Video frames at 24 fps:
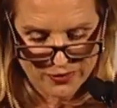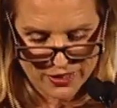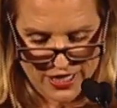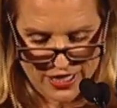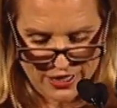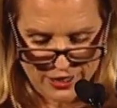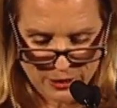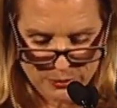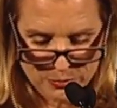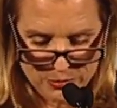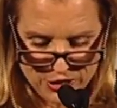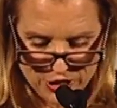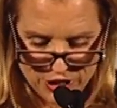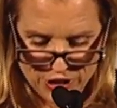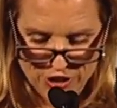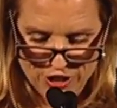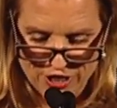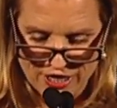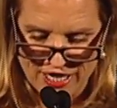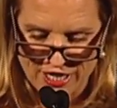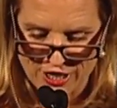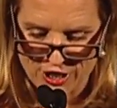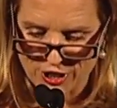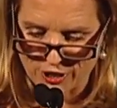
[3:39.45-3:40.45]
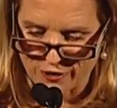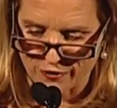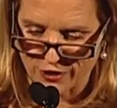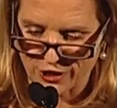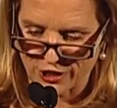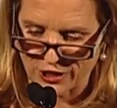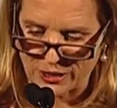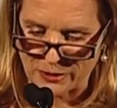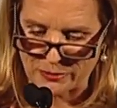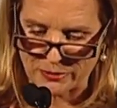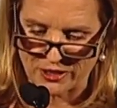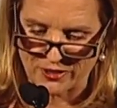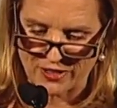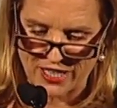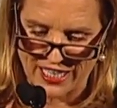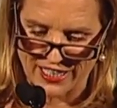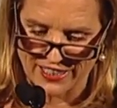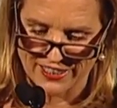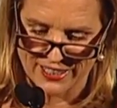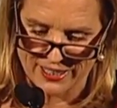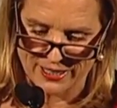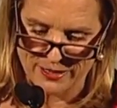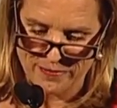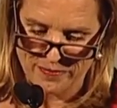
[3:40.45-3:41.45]
an appreciation for human
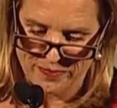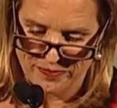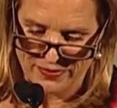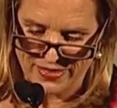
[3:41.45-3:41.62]
rights